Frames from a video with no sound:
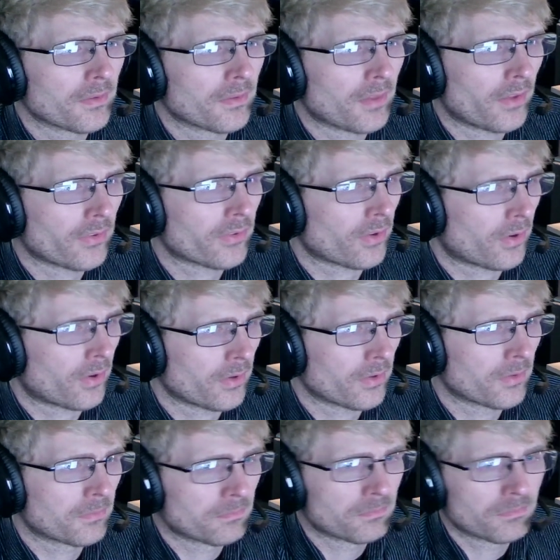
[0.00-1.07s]
they started,
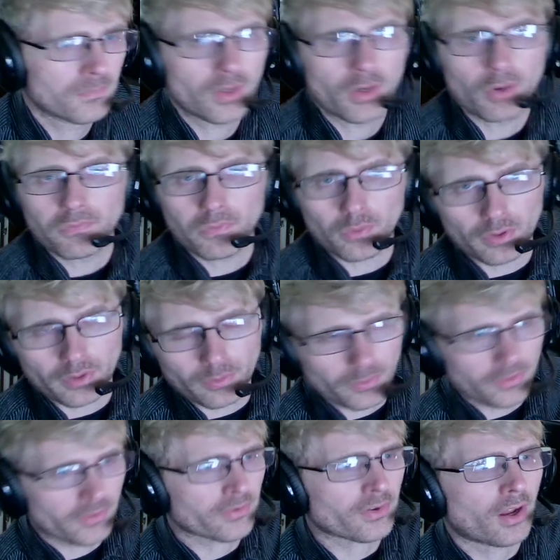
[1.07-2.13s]
fooling with
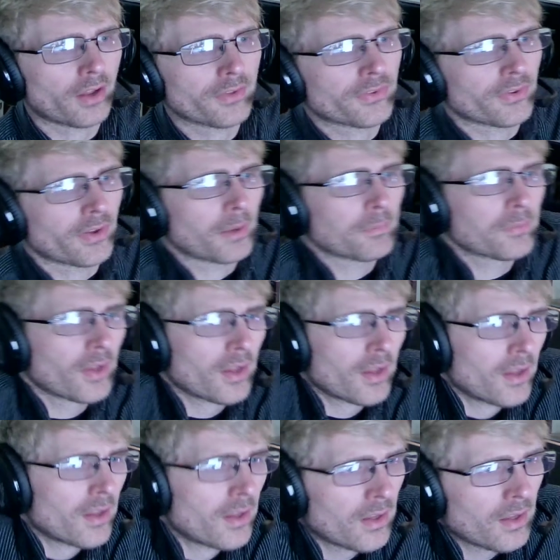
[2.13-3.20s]
this concept.
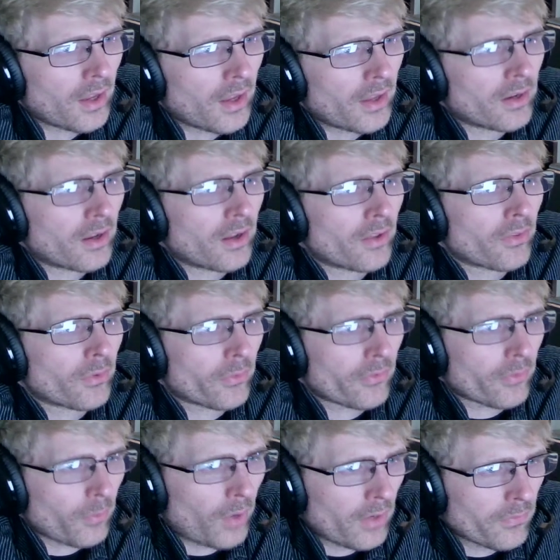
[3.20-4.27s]
And there was
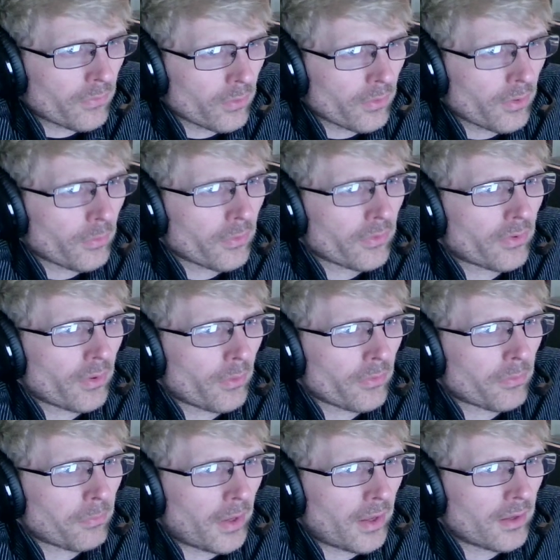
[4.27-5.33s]
a rifle that
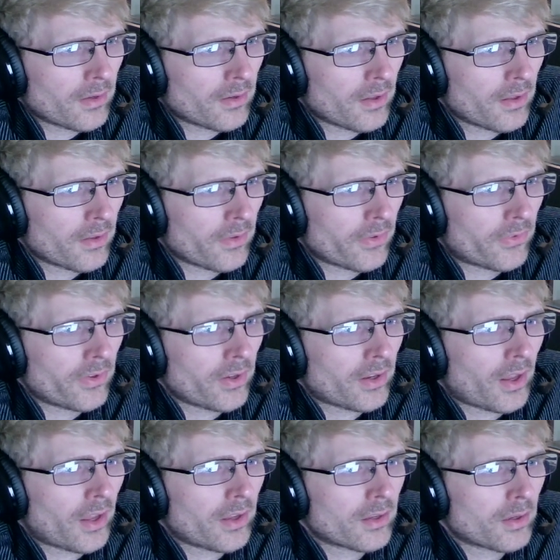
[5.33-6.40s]
was made, the
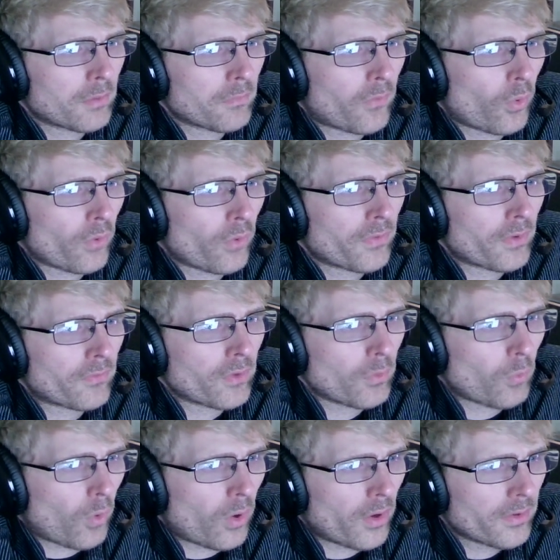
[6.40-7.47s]
ZKM
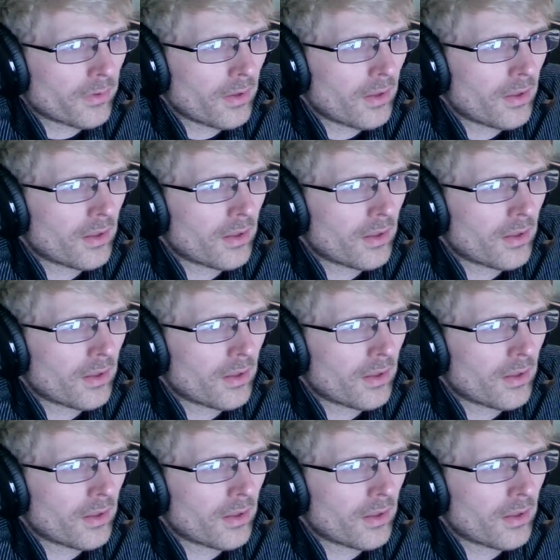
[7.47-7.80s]
451.